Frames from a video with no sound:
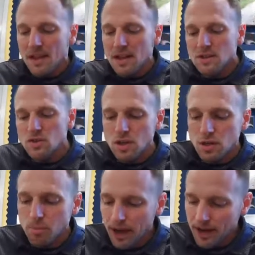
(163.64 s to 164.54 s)
Let's look at
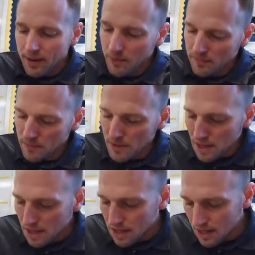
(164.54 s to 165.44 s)
the bottom one.
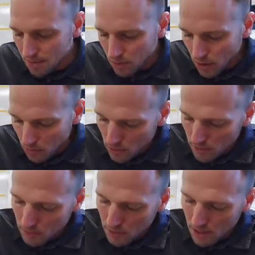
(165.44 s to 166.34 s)
Again, I'm going to put a
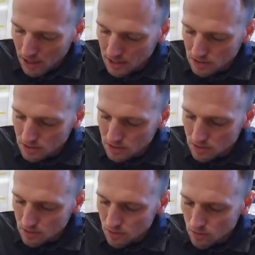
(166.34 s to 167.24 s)
plus
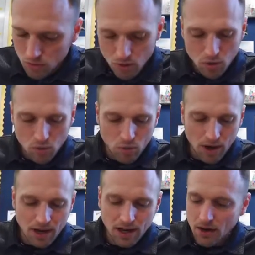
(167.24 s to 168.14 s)

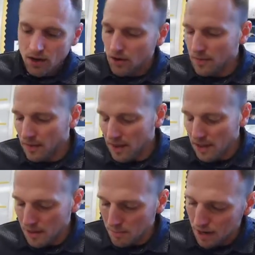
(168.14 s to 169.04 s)
right here
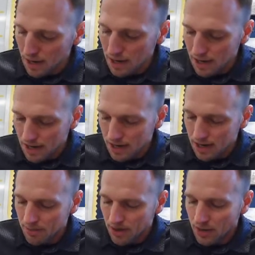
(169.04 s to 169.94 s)
in my
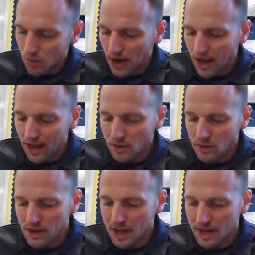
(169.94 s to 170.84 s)
right angle
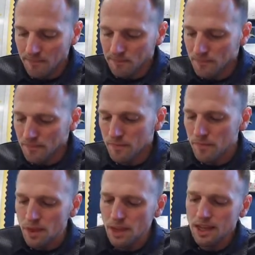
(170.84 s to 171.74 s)
sign.
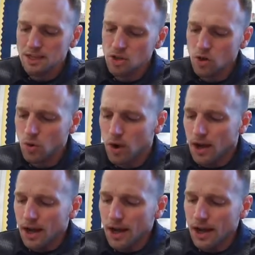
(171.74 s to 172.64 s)
And so
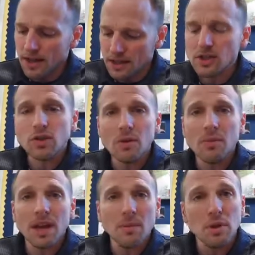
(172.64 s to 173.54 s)
this is going
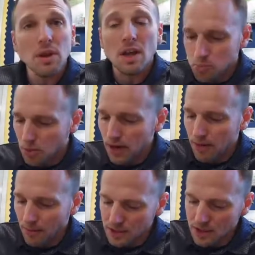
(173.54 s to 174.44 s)
to be a plus
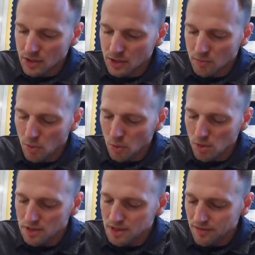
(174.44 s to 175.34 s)
problem since
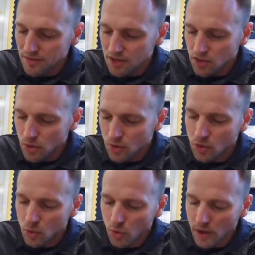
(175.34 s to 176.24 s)
both 72 and
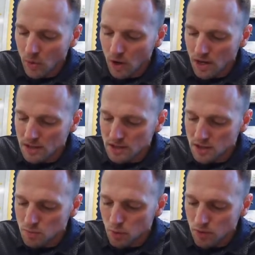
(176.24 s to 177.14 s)
21,
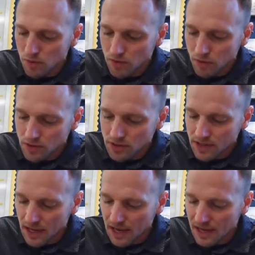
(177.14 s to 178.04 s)
since both of those
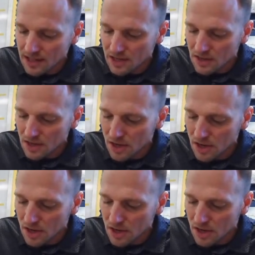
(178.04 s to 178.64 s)
sides